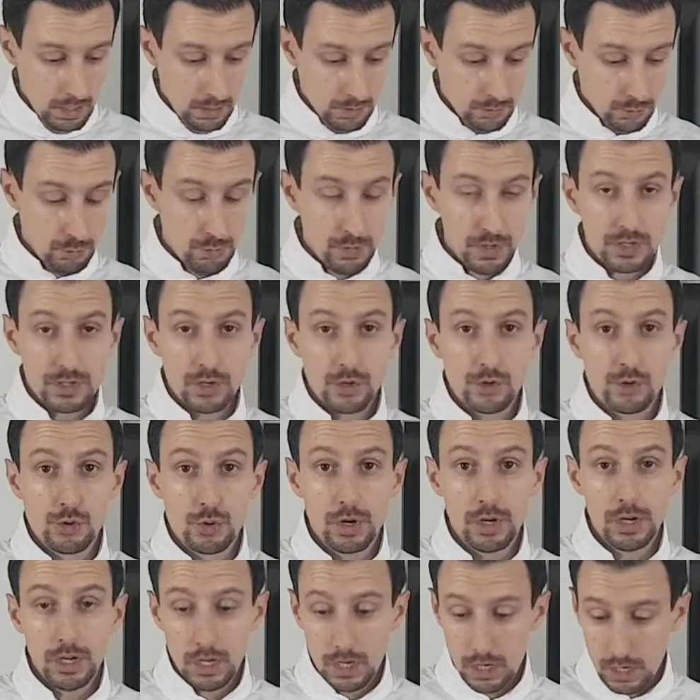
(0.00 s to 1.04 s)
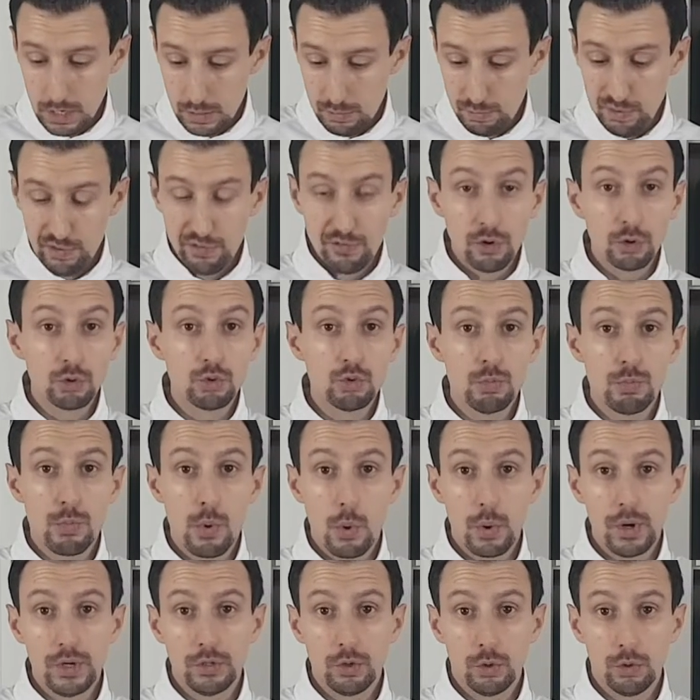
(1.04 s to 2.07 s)
The mix is ready, and before to
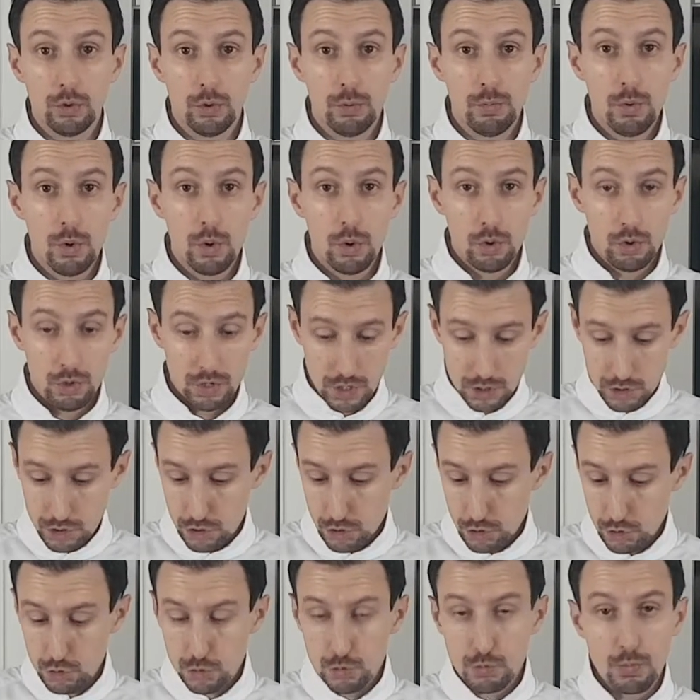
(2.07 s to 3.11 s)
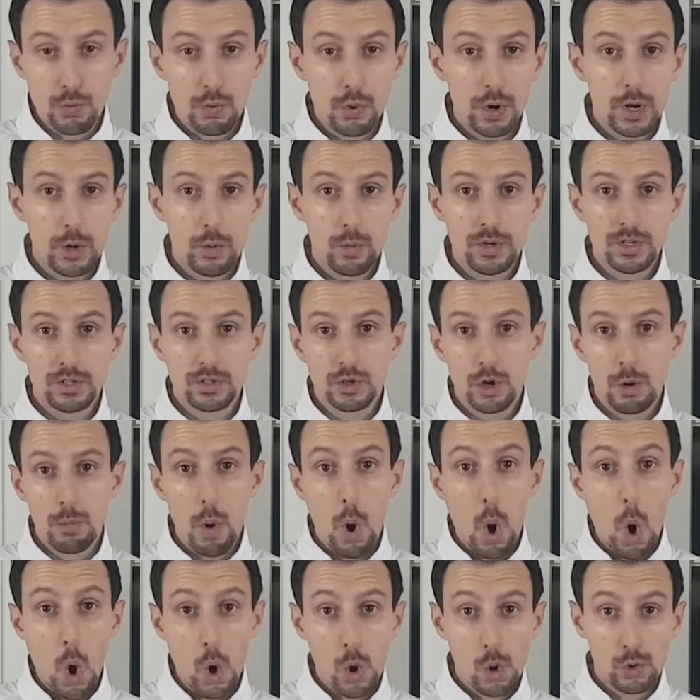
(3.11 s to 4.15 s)
pour it on the mold, I just spray with
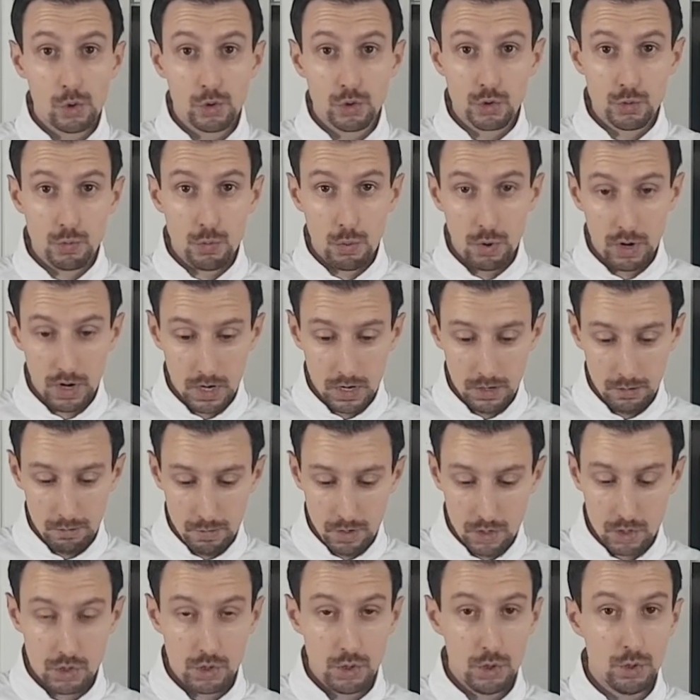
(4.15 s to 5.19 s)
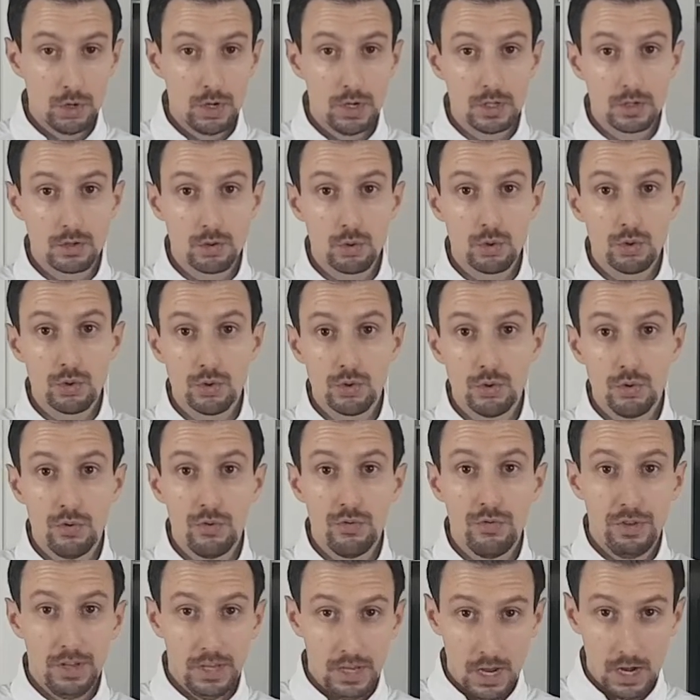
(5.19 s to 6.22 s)
some oil spray. Make sure it's also
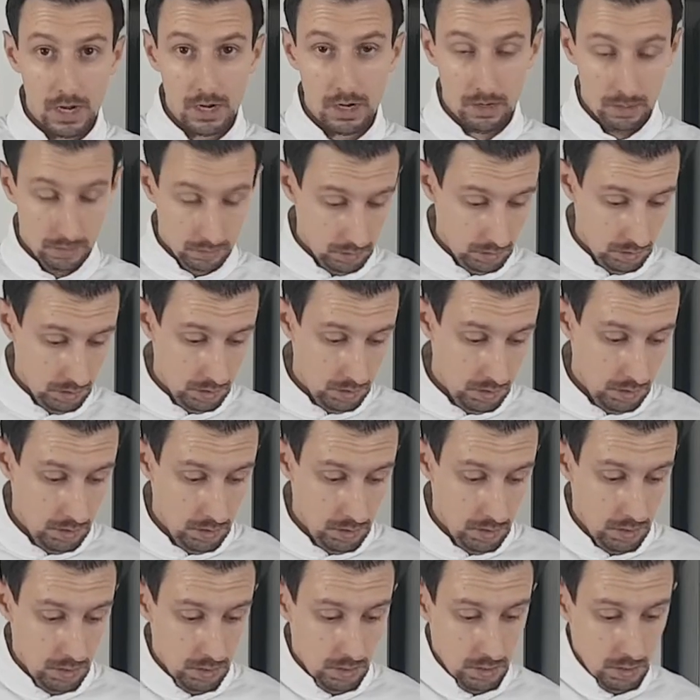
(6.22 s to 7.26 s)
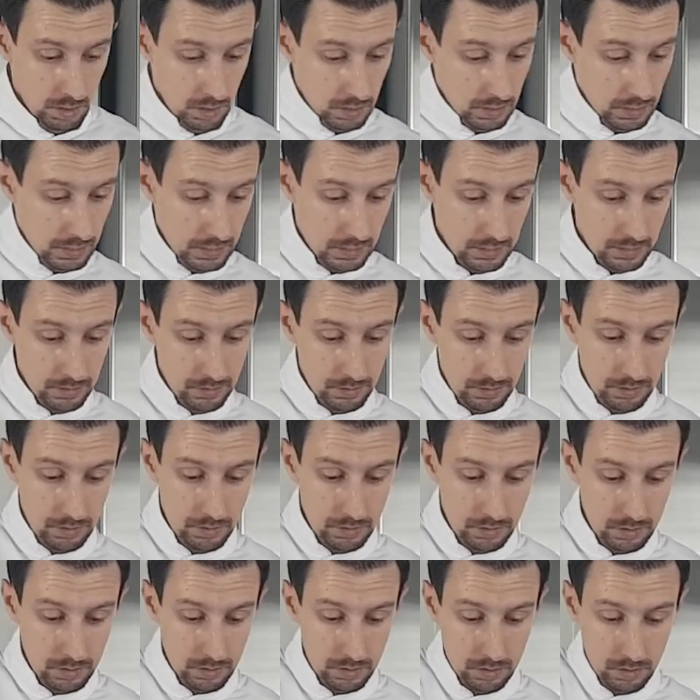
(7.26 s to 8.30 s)
vegan. And
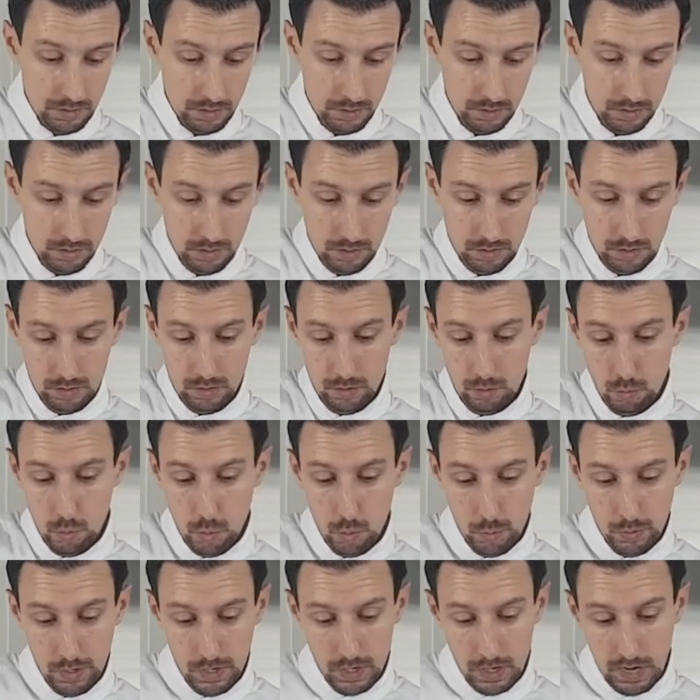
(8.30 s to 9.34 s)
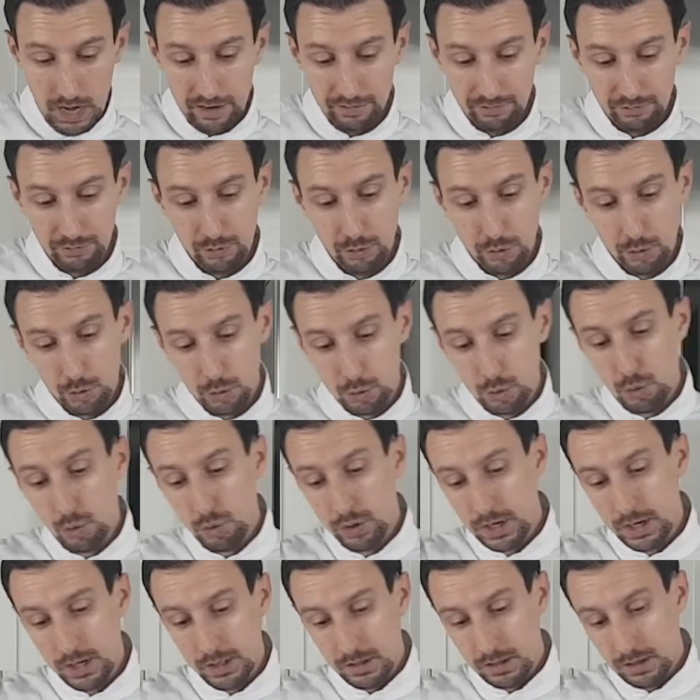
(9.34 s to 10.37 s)
we will after
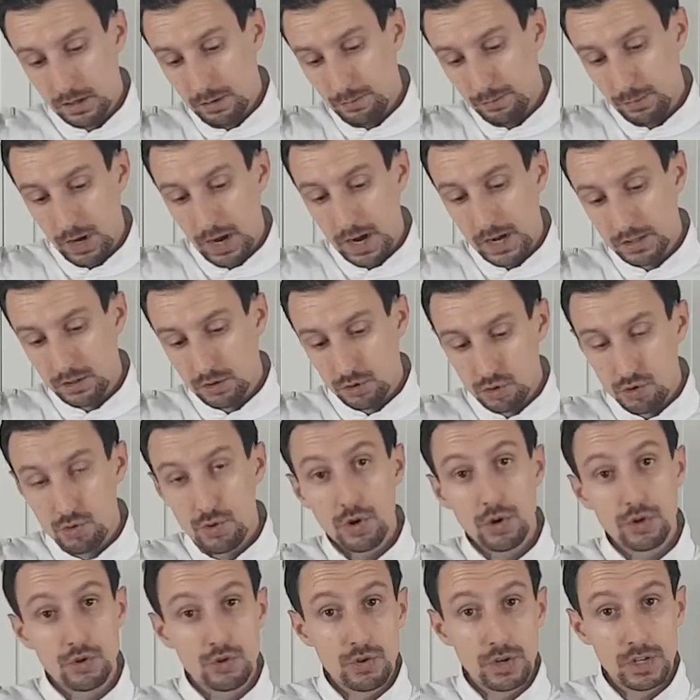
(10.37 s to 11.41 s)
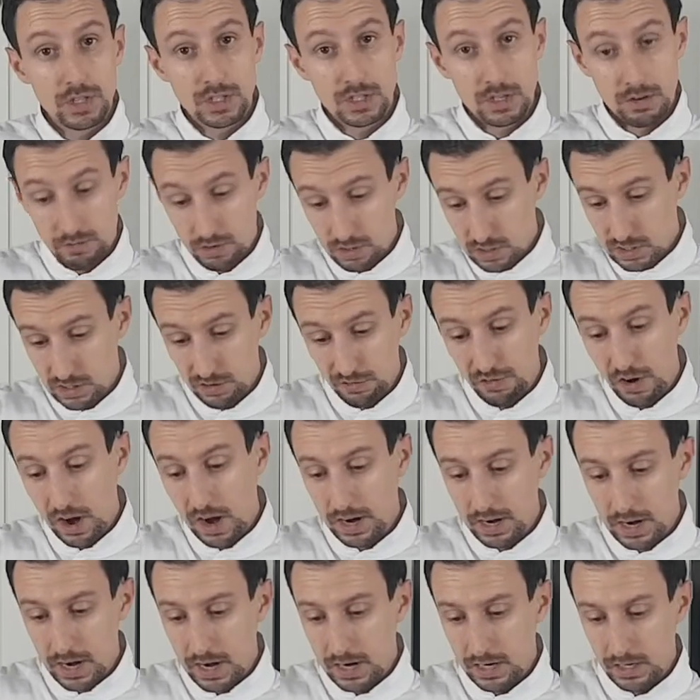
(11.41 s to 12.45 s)
cook it at 370
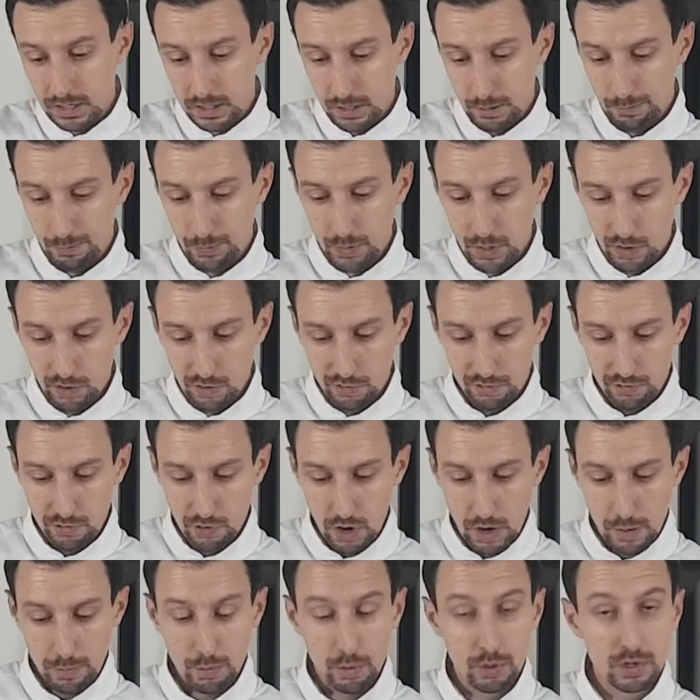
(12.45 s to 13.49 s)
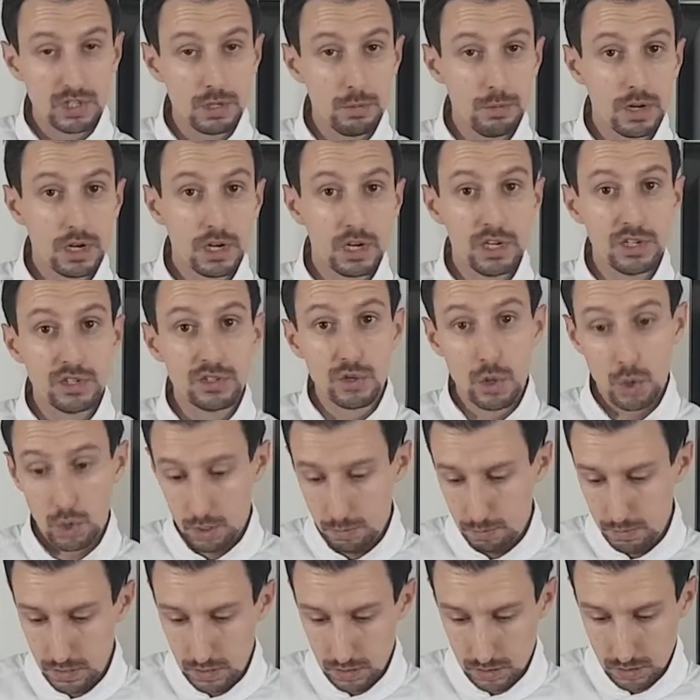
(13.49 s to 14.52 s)
Fahrenheit for approximately 30
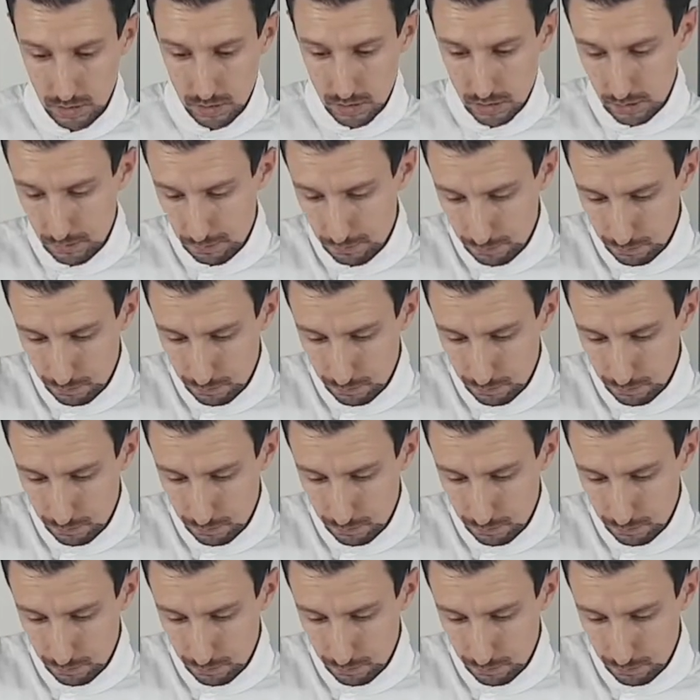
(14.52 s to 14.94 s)
minutes.